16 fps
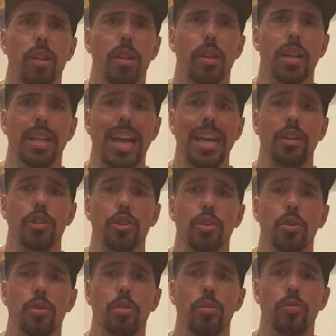
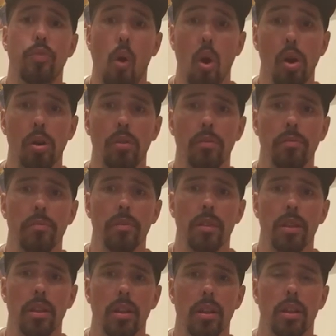classical foil.
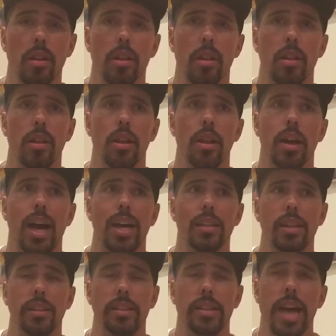I
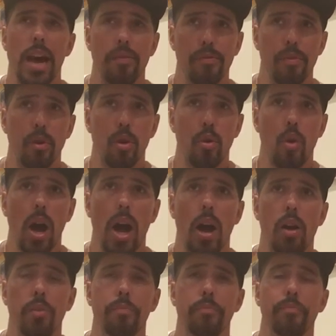did that for a
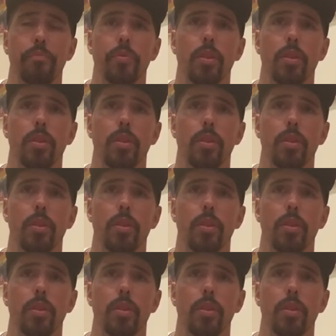while